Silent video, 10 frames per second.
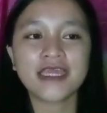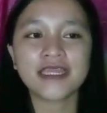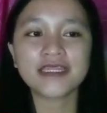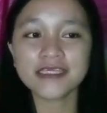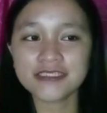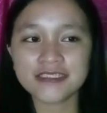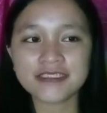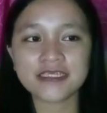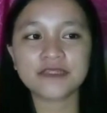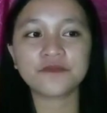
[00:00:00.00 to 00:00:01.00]
that
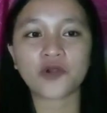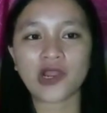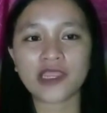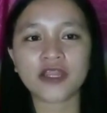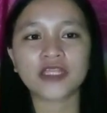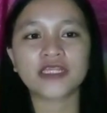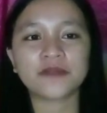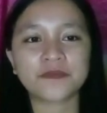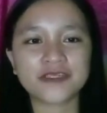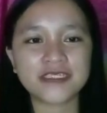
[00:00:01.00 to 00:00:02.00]
existed prior to
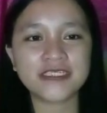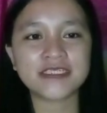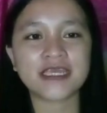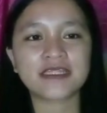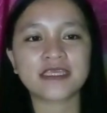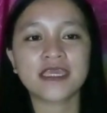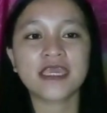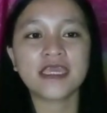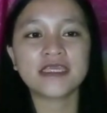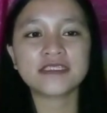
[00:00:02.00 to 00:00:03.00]
the persistent
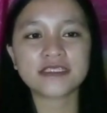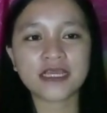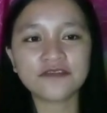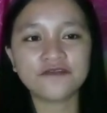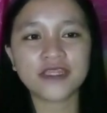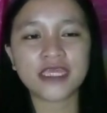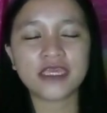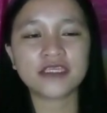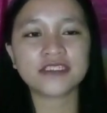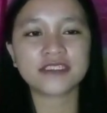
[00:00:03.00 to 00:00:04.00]

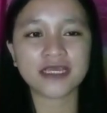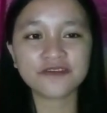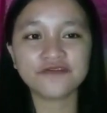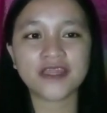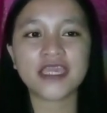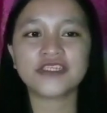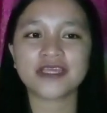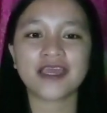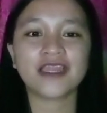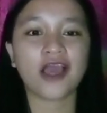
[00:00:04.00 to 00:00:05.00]

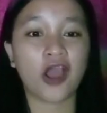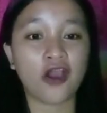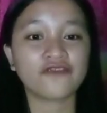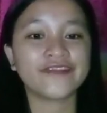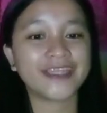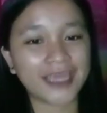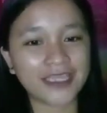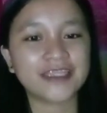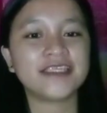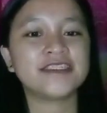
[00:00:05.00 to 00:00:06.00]
stagflation of the
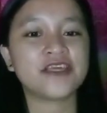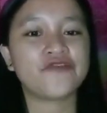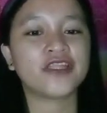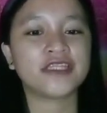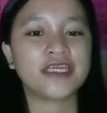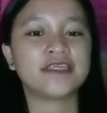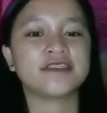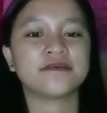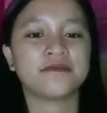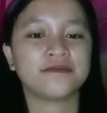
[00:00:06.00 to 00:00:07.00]

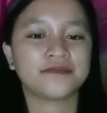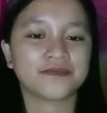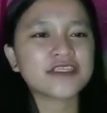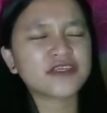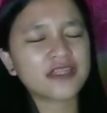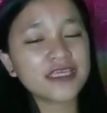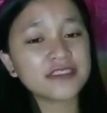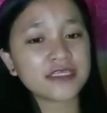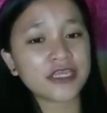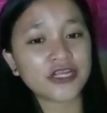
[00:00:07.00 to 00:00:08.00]
1970s. So
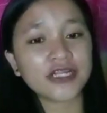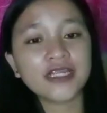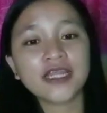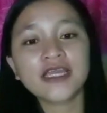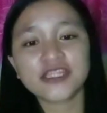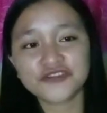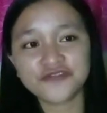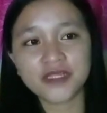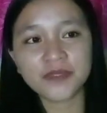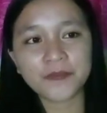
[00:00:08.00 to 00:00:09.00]
this year, the
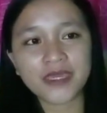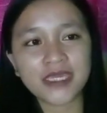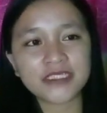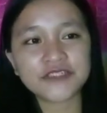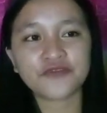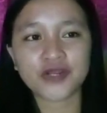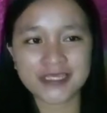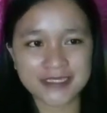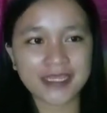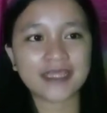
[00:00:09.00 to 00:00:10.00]
Philippines, for
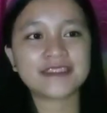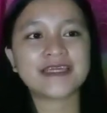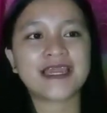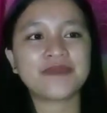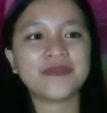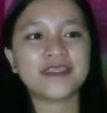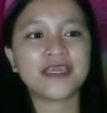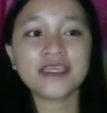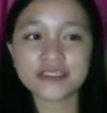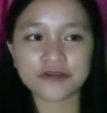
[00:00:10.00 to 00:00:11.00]
the second time in the
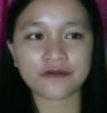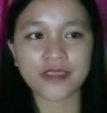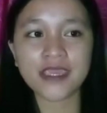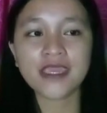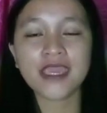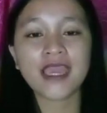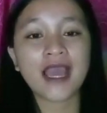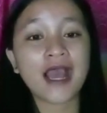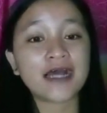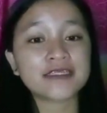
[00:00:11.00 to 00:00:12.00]
history,
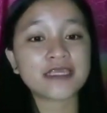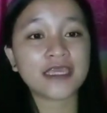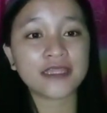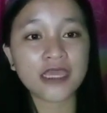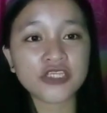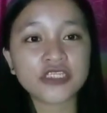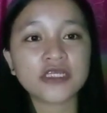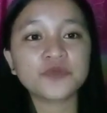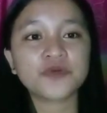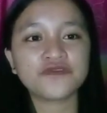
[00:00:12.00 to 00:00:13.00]
has a
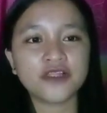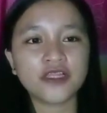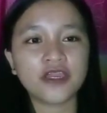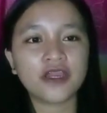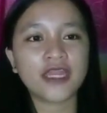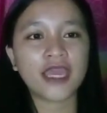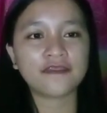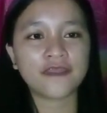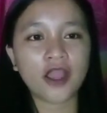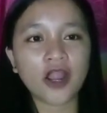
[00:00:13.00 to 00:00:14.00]
national pavilion
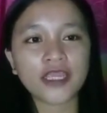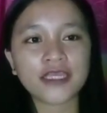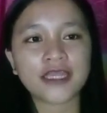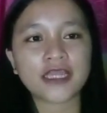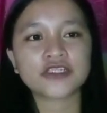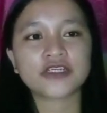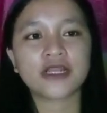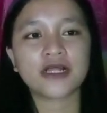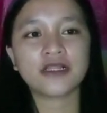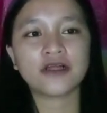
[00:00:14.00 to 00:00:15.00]
at the
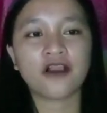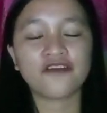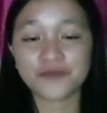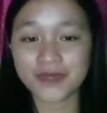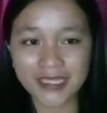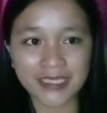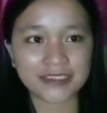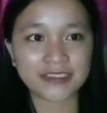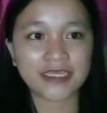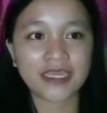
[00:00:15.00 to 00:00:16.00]
Architectural of
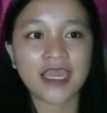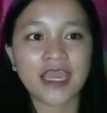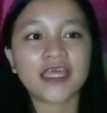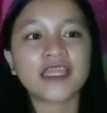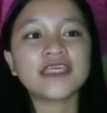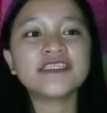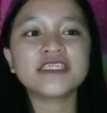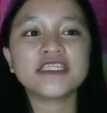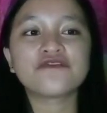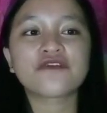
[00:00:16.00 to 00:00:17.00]
Belize. This
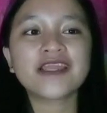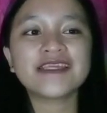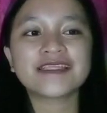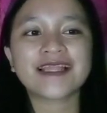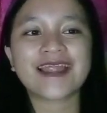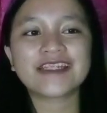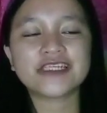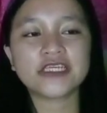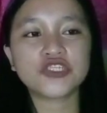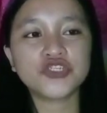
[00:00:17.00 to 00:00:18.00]
endeavor is
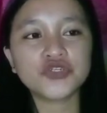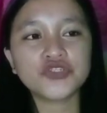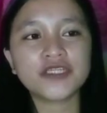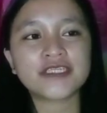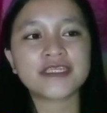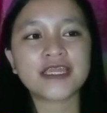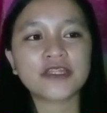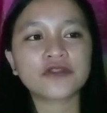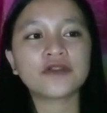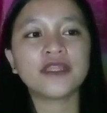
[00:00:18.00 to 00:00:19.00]
largely due to the
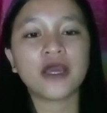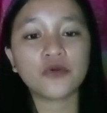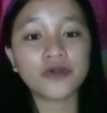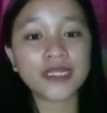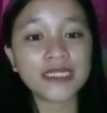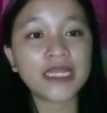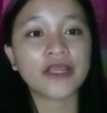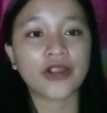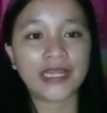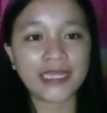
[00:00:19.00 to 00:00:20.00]
Senator Lauren
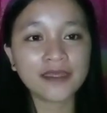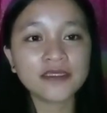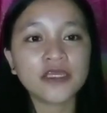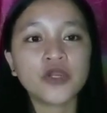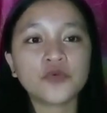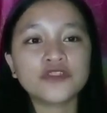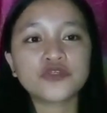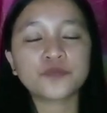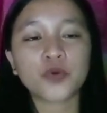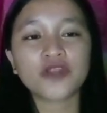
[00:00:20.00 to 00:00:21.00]
Legarda, with
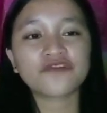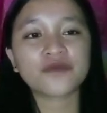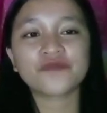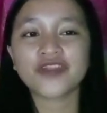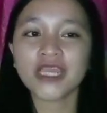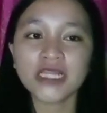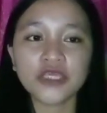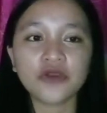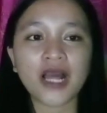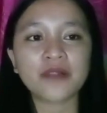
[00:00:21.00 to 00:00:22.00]
support from
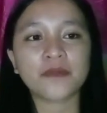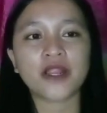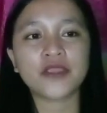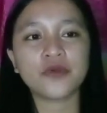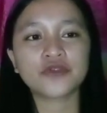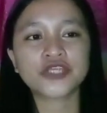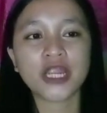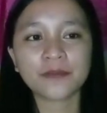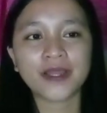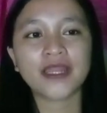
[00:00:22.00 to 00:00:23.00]
Virgilio Almario,
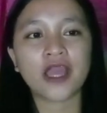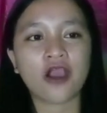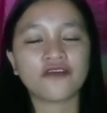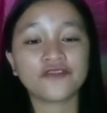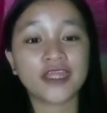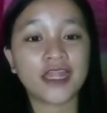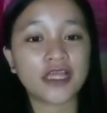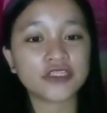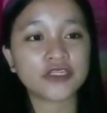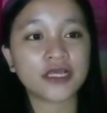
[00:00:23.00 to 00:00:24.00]
chairman of the
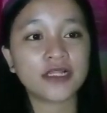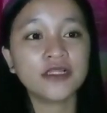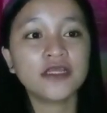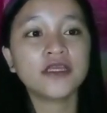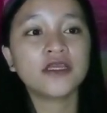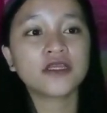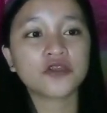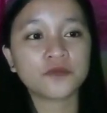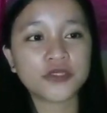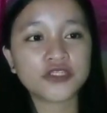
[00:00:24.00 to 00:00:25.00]
National
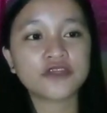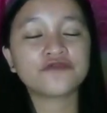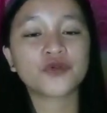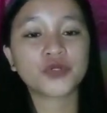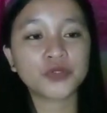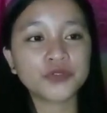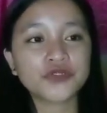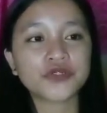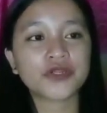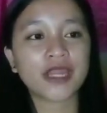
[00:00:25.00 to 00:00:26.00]
Commission for
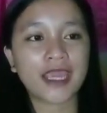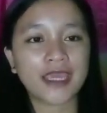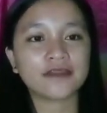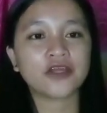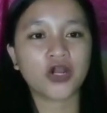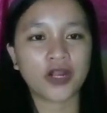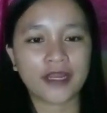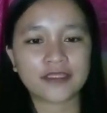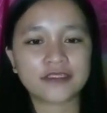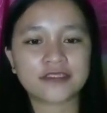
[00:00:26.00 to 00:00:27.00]
Culture and
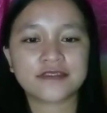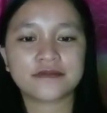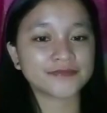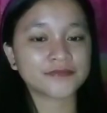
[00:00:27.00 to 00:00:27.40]
Arts.